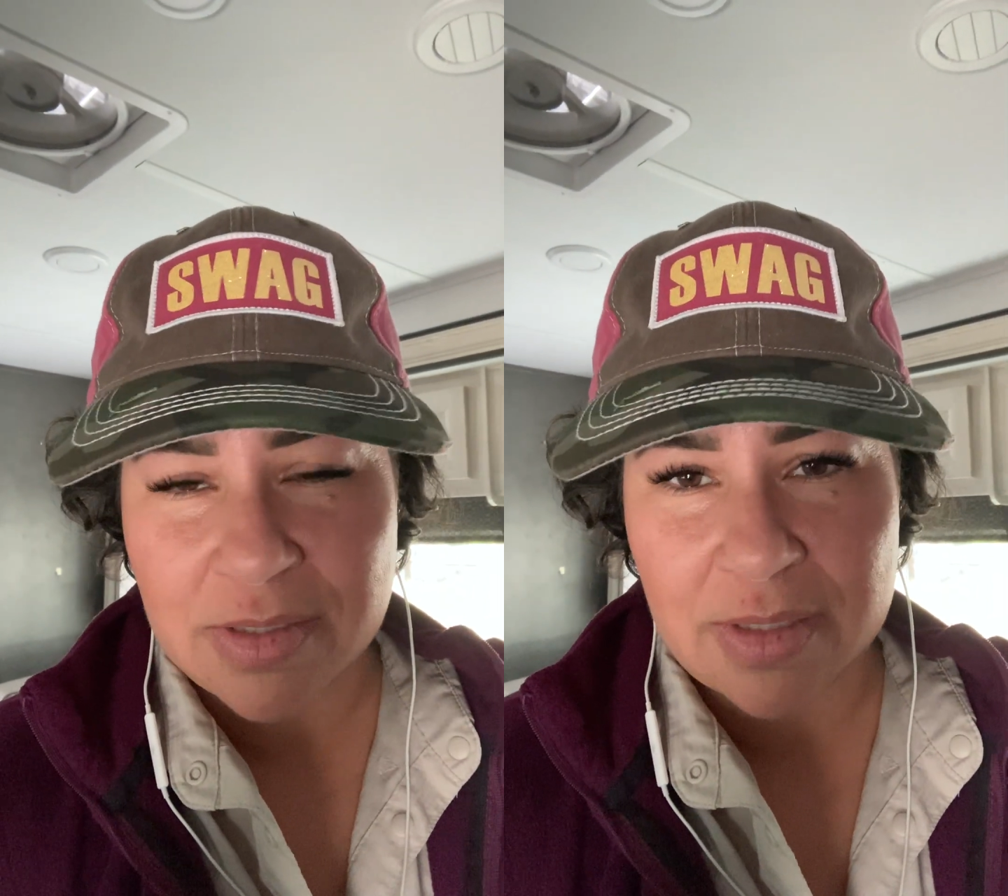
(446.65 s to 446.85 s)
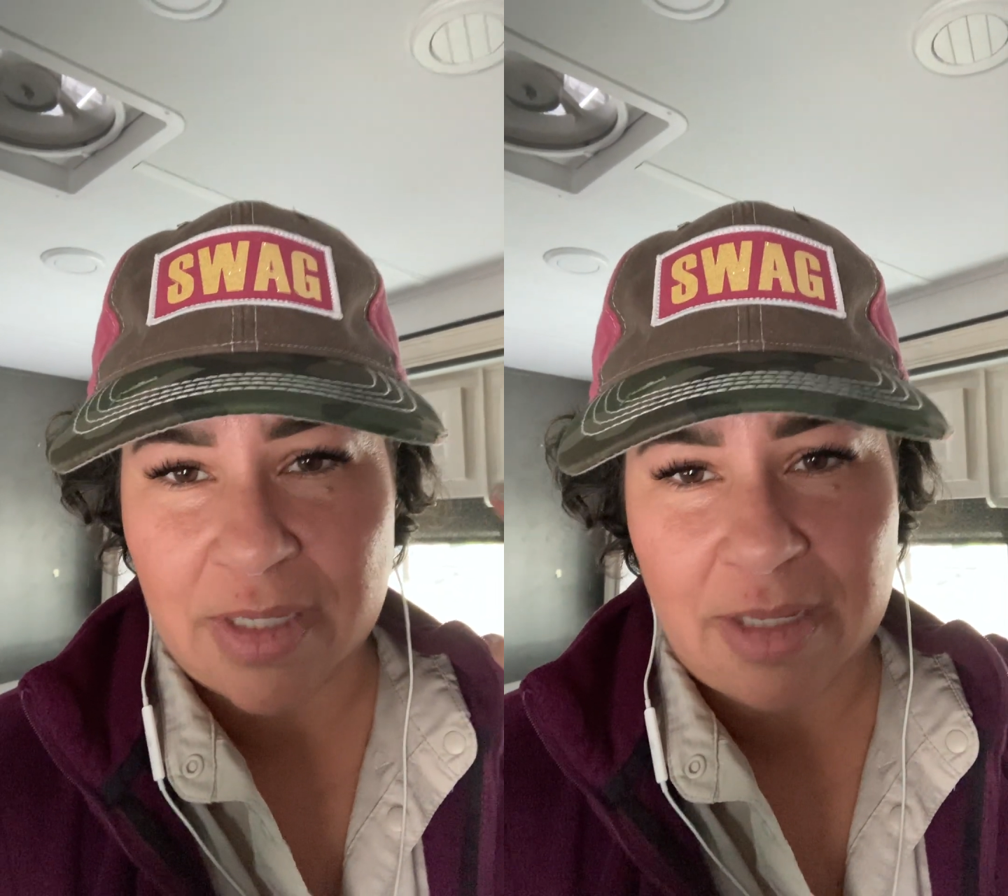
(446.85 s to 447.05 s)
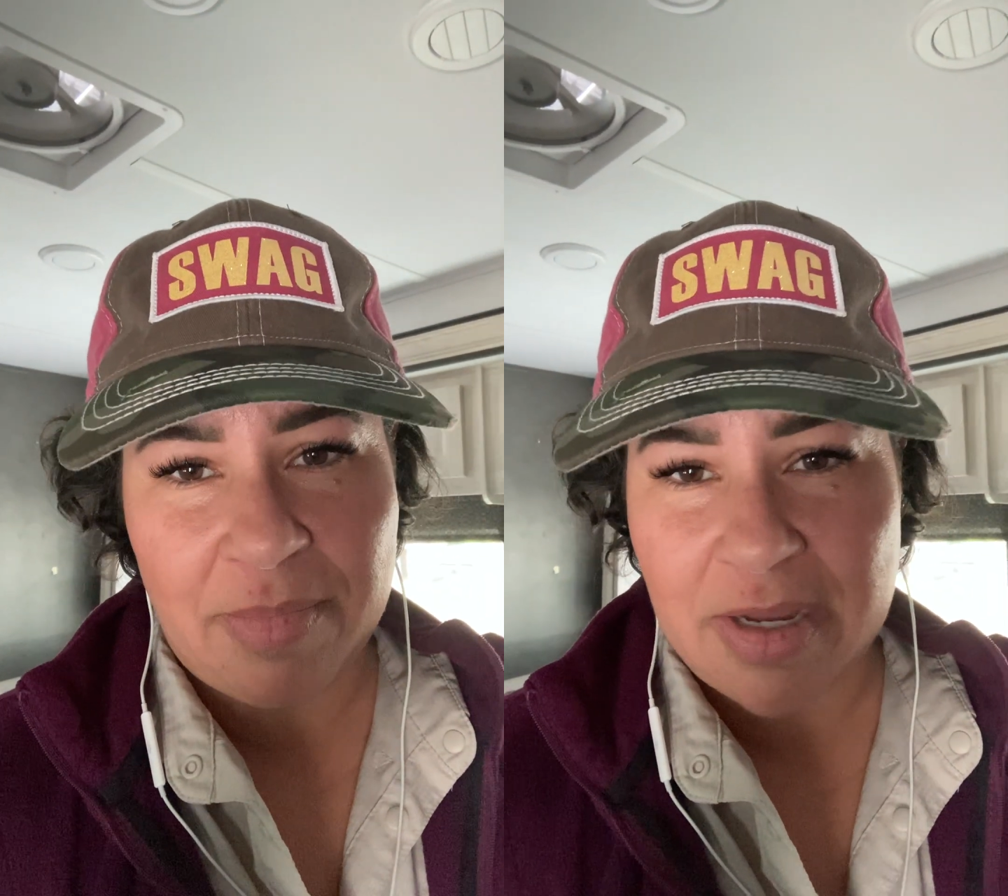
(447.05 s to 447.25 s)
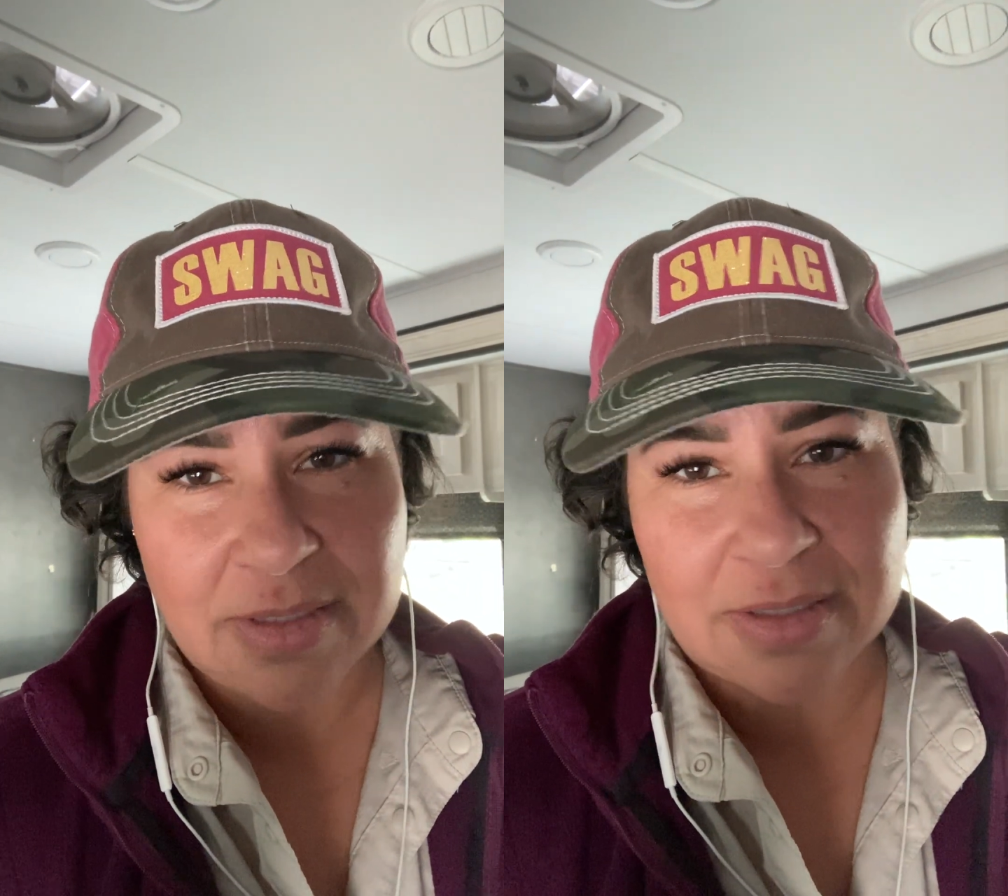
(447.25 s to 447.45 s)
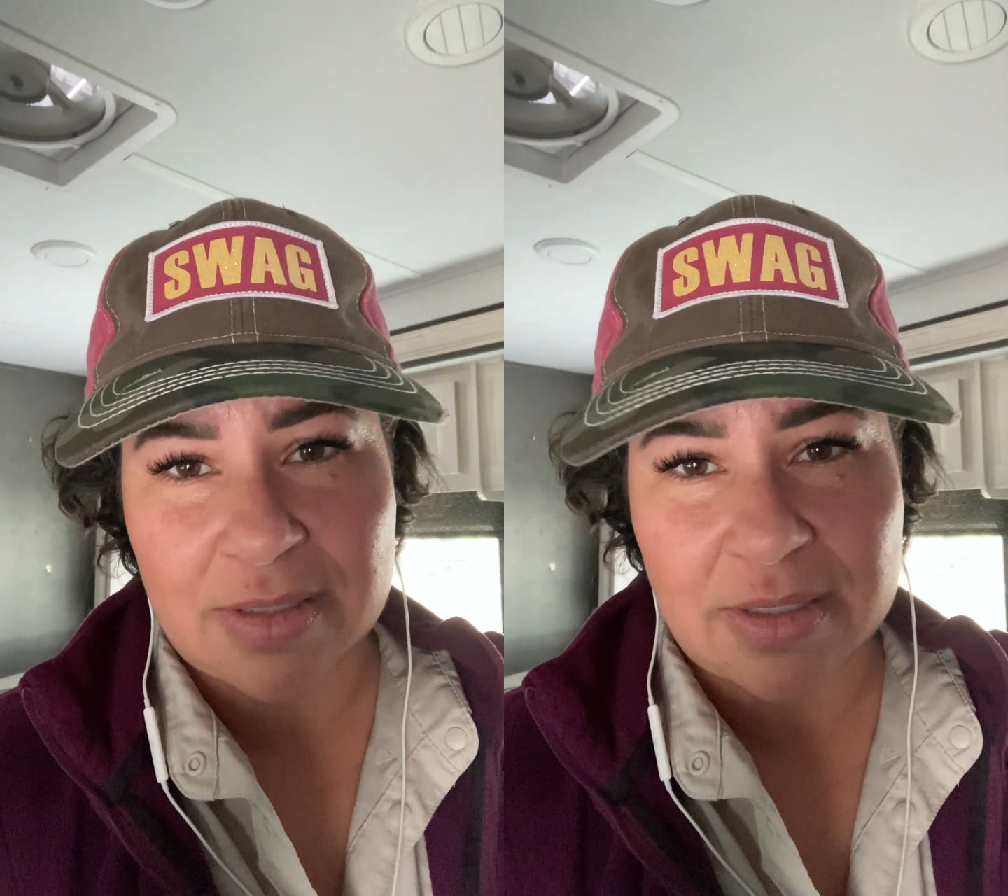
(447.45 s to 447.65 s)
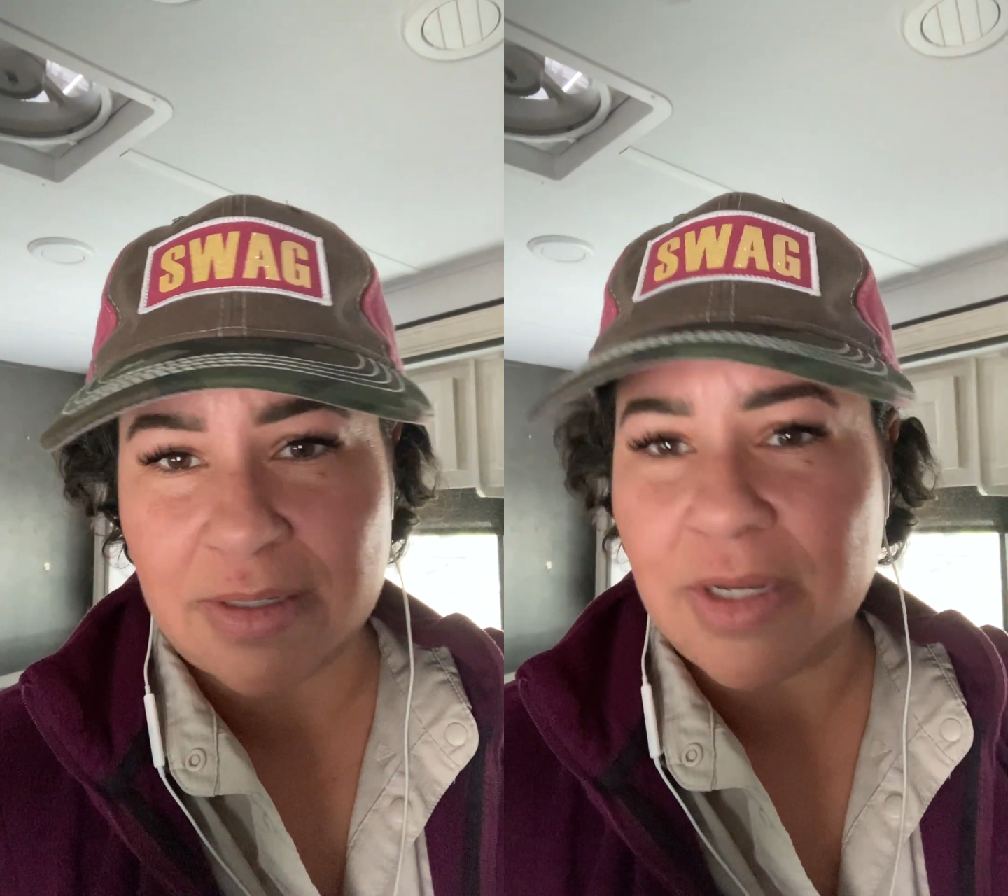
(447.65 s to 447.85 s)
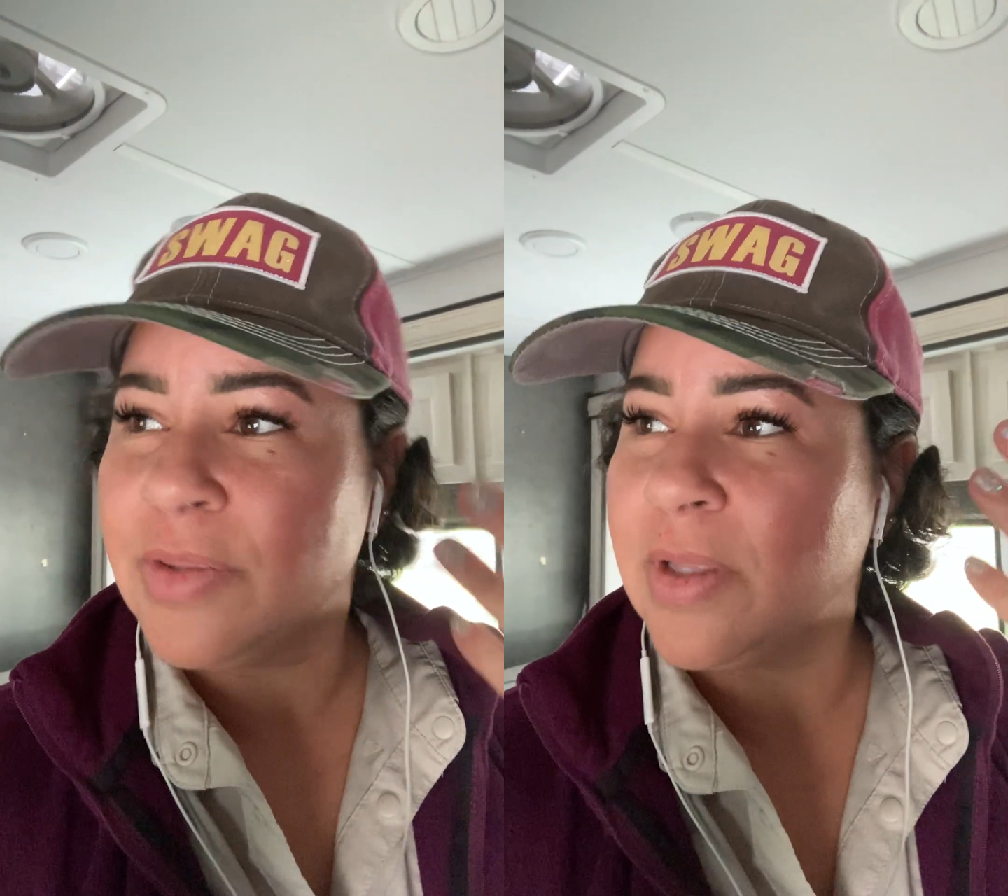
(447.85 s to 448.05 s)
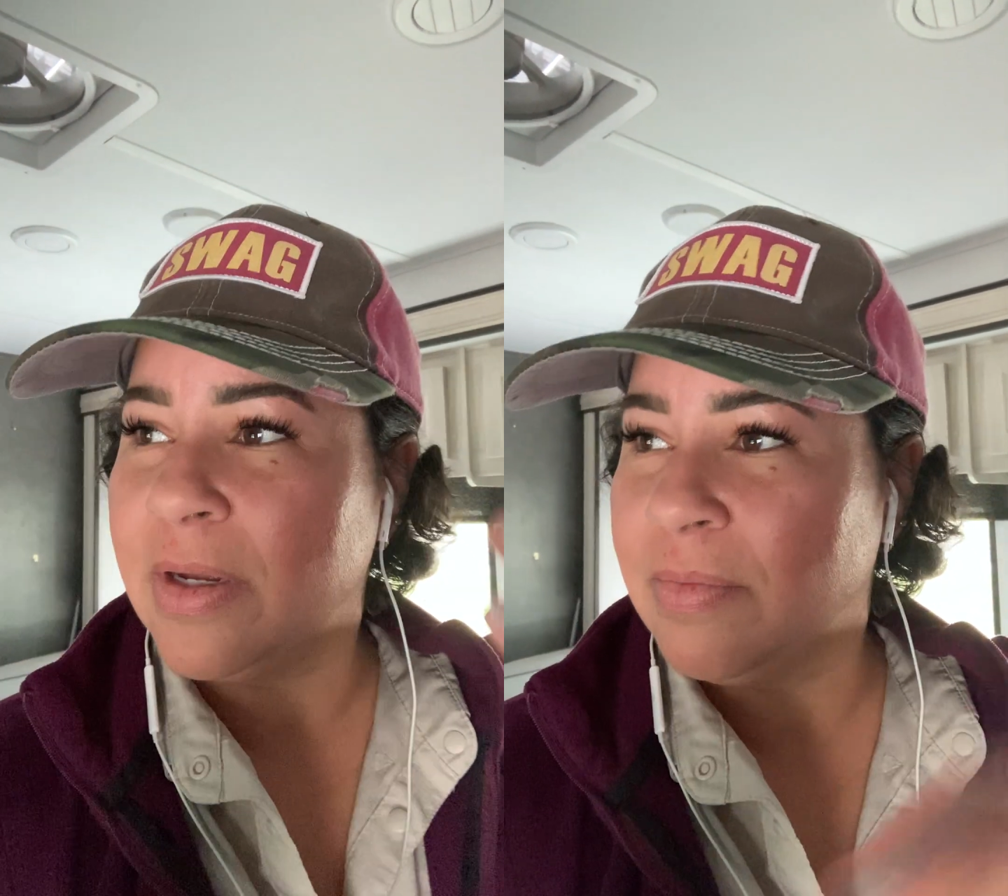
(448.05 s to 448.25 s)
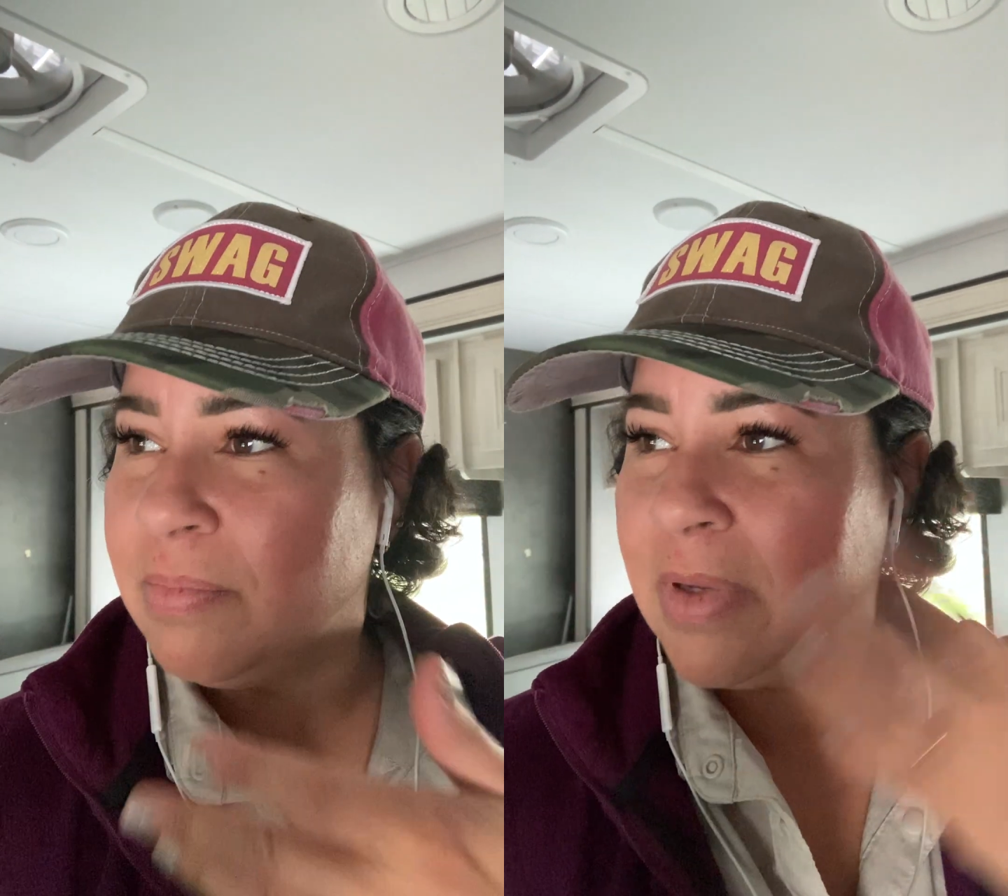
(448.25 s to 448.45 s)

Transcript: and the emails and the